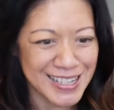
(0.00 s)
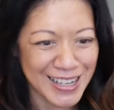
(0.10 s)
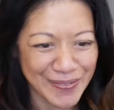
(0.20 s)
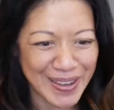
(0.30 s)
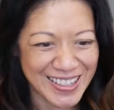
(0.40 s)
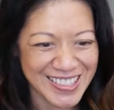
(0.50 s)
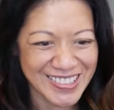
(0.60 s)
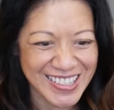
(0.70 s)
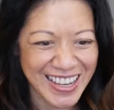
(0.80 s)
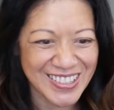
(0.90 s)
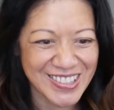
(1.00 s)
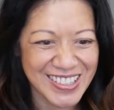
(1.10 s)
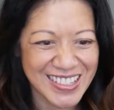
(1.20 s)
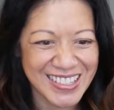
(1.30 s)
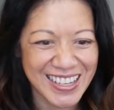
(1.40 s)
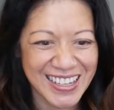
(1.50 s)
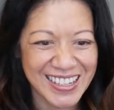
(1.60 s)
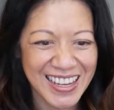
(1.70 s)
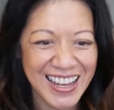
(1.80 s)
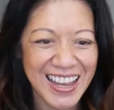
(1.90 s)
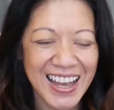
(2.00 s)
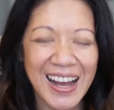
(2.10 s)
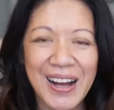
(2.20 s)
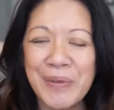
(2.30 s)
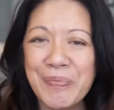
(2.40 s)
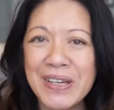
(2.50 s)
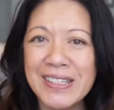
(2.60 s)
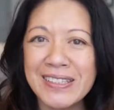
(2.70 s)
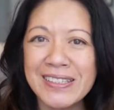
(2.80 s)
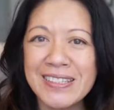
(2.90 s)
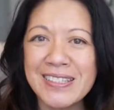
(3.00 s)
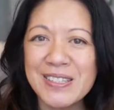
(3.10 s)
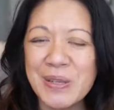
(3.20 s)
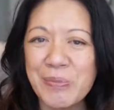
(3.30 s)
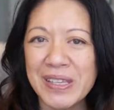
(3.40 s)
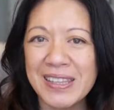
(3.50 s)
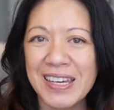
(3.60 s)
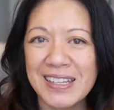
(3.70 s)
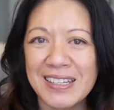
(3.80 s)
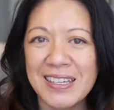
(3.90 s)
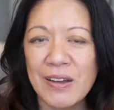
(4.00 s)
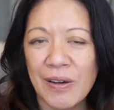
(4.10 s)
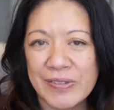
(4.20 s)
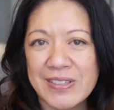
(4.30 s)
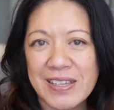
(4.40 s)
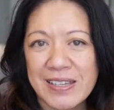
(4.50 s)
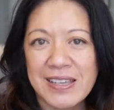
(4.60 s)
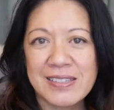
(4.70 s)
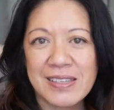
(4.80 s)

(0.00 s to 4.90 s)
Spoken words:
Bezos actually said. Um, this is something that he often says as a